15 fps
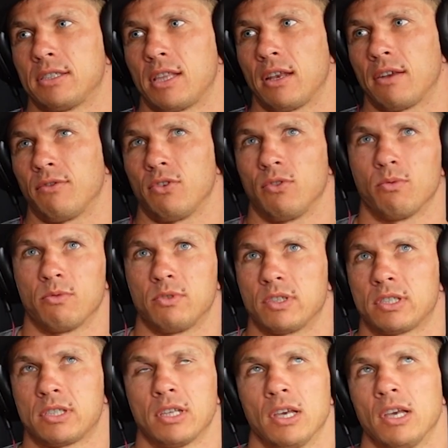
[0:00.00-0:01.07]
instead of you
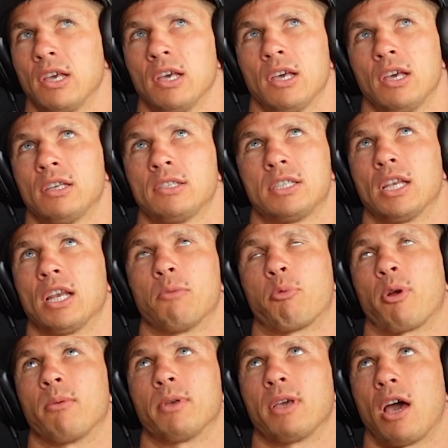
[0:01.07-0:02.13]
just sit on
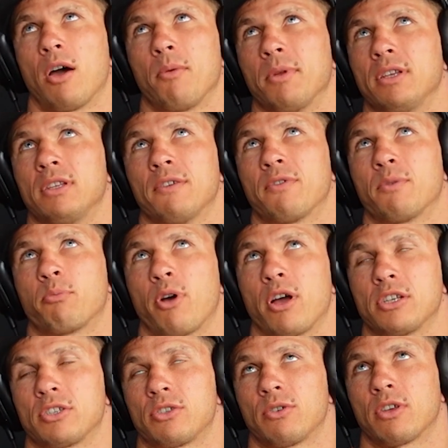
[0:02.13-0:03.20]
probably how many different
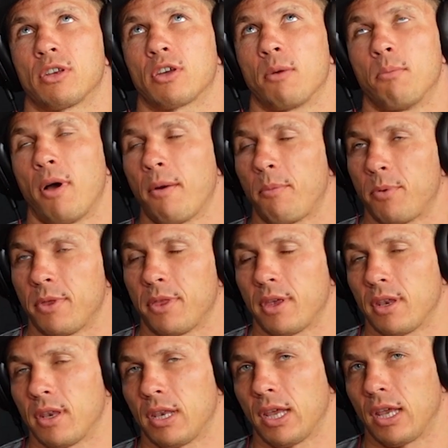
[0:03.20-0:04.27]
projects you can come up with
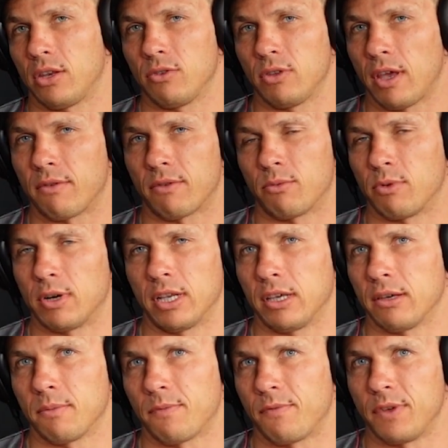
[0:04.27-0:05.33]
and, and you never
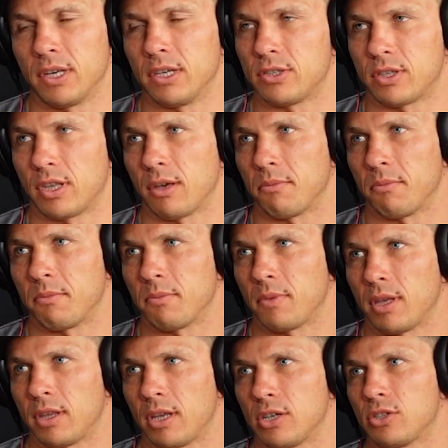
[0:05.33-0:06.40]
really finish them.
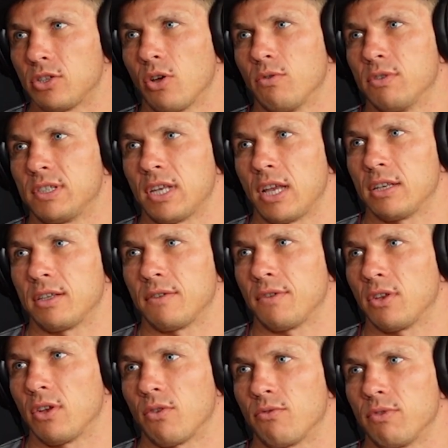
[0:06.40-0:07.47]
Yeah. And there's no incentives
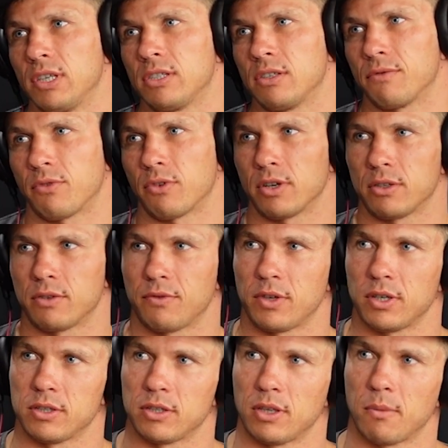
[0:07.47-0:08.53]
and no reason for it to
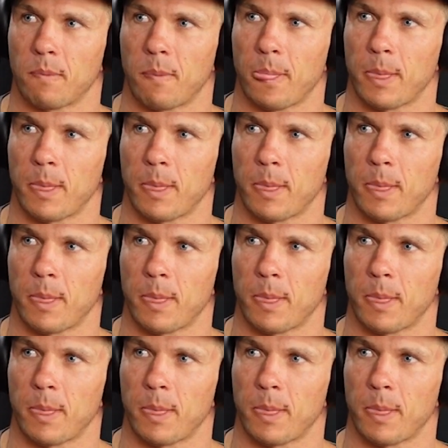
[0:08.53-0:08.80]
finish them.